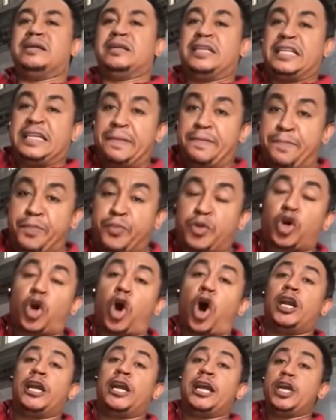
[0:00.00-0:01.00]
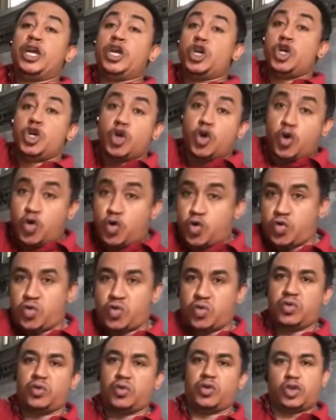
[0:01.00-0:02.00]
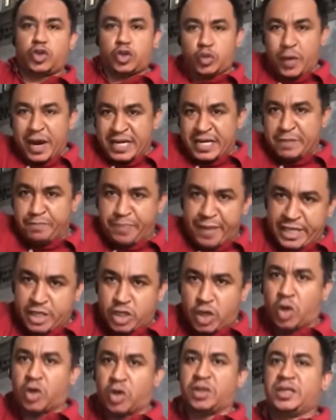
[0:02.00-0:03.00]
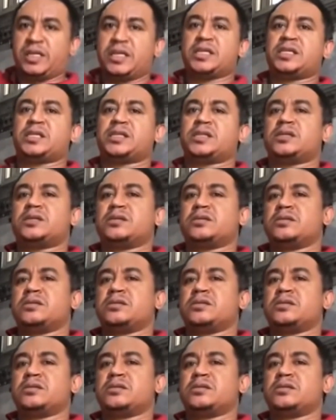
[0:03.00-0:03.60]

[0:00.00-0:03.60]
de- calling you to a debate on this.